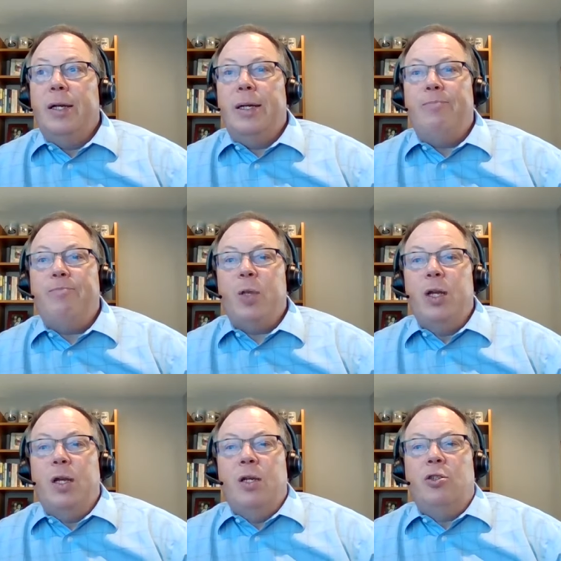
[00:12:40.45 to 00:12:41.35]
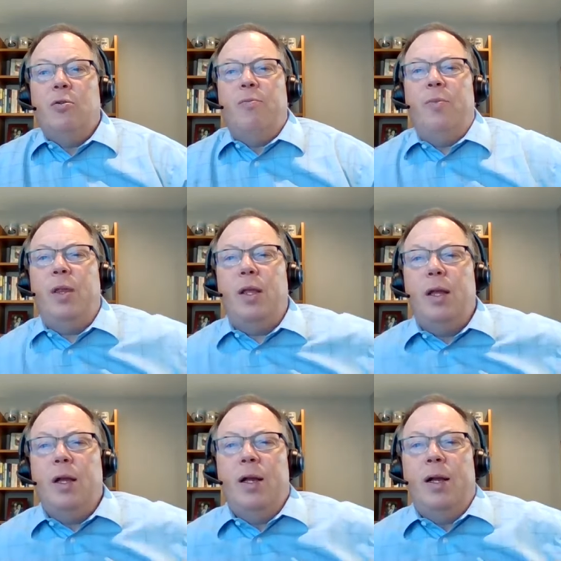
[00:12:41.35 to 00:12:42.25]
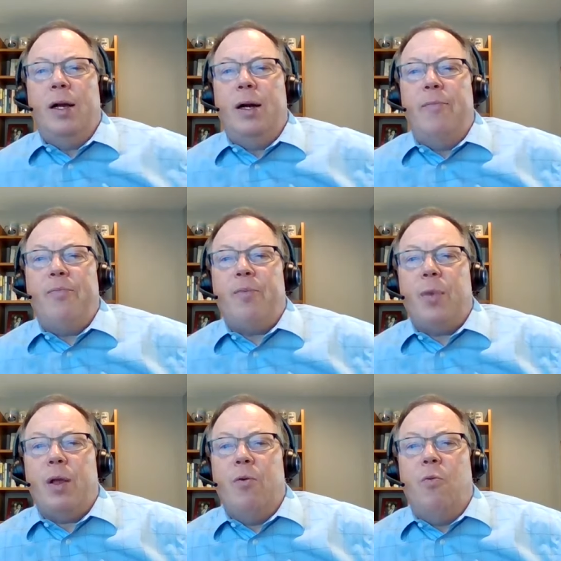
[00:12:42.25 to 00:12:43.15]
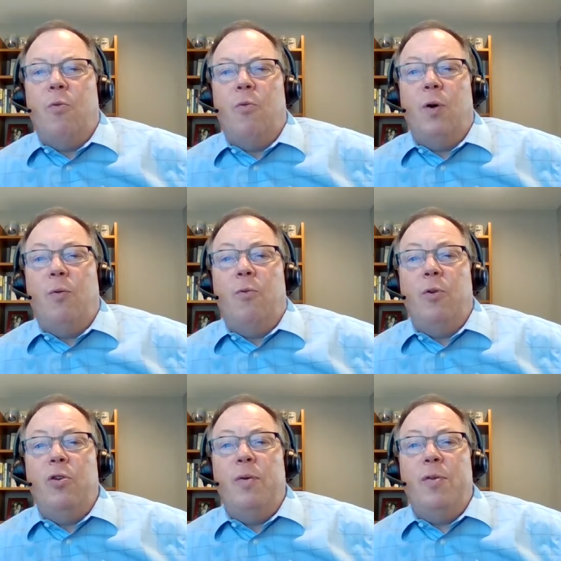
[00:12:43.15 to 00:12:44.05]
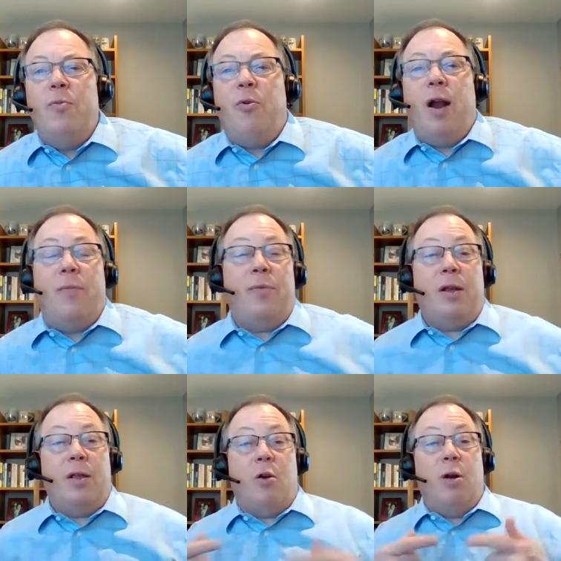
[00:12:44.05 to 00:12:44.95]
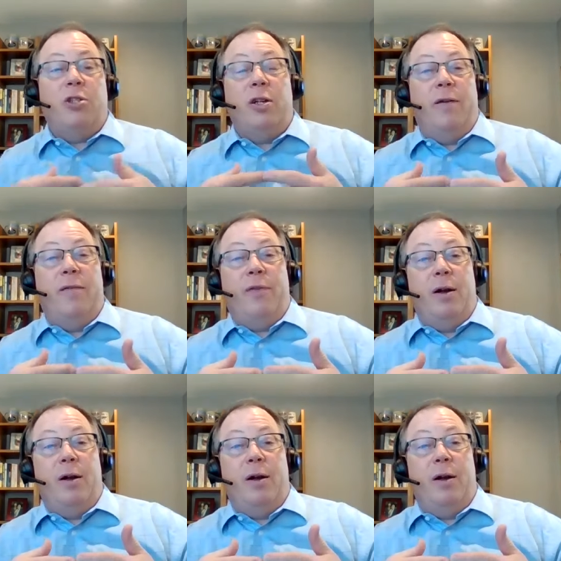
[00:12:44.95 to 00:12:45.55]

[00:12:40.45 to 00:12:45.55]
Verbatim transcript: Um, so, um, well, you you brought up the, the question of